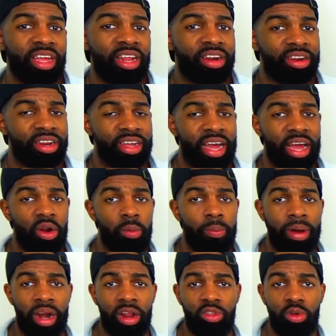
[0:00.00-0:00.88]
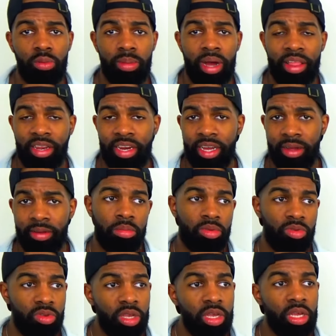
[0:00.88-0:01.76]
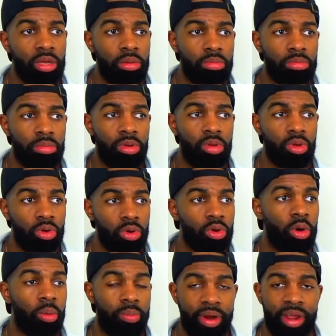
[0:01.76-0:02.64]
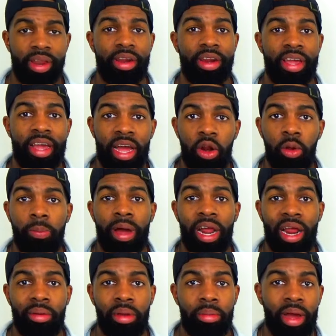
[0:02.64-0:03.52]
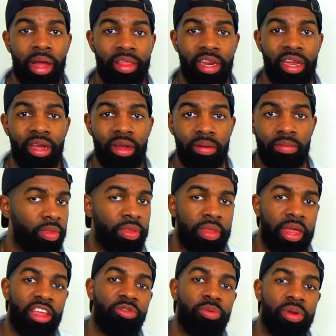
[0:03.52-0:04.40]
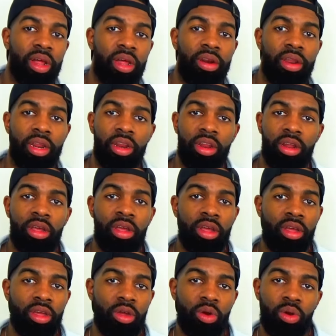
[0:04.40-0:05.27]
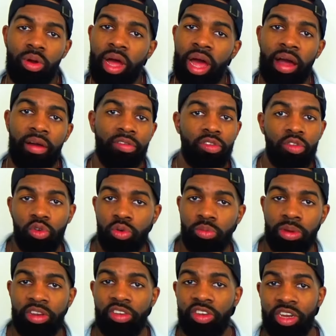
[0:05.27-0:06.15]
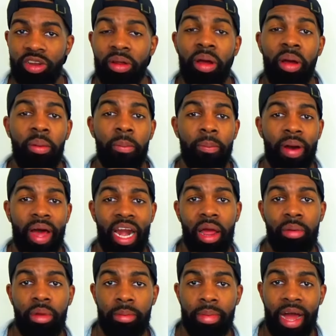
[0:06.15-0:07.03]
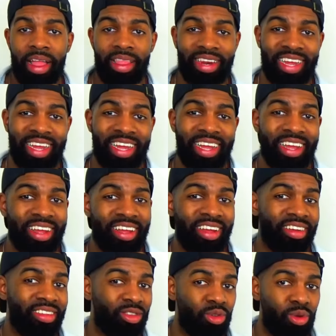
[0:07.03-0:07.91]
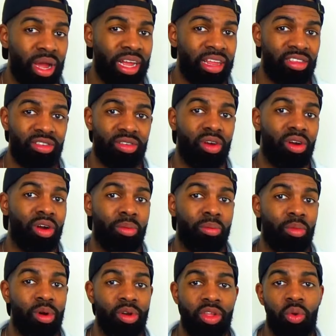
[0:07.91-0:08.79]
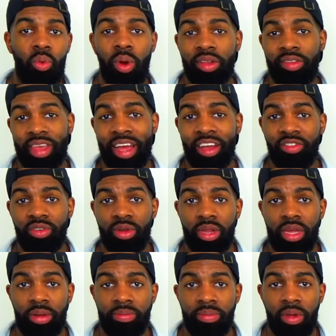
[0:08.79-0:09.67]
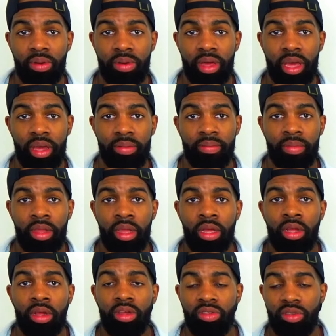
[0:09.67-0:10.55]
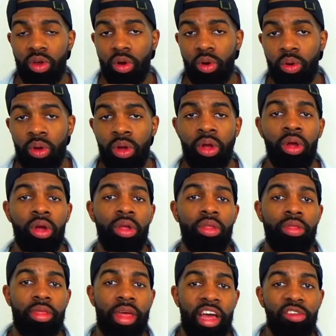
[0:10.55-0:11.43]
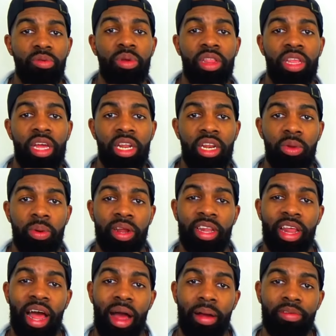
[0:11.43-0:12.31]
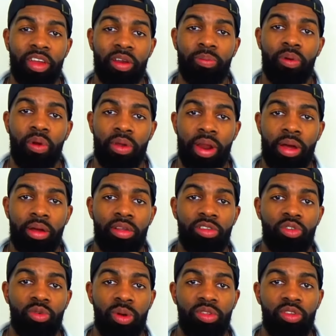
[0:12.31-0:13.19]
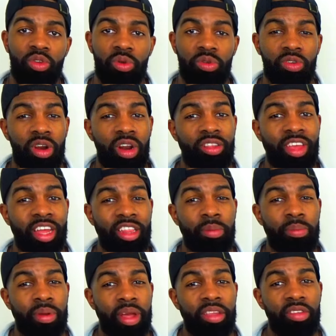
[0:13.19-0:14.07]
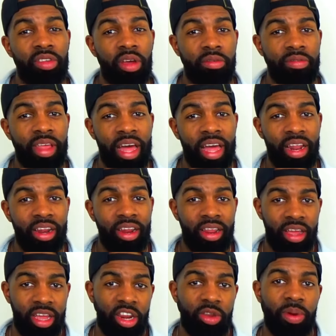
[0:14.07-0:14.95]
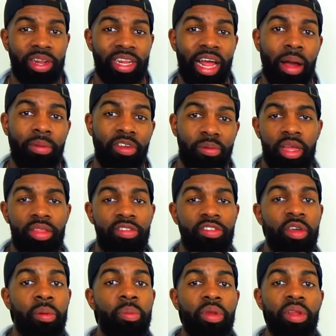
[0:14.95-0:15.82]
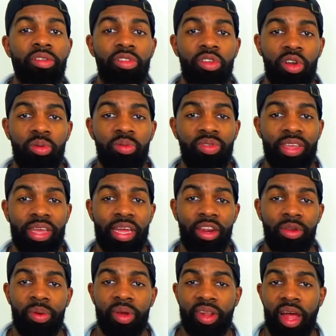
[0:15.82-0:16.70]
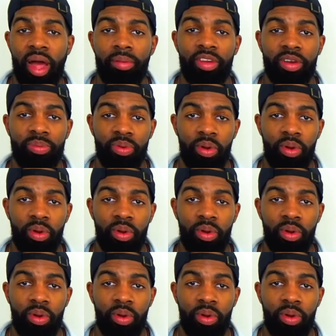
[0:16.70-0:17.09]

el regalo para tu madre? Sí, yo compré el regalo para mi madre. That's redundant. You don't have to mention para mi madre twice or more than once actually, okay? So that's what the indirect object pronoun is going to do. It's going to take the place of that indirect object. In the simplest terms, the indirect object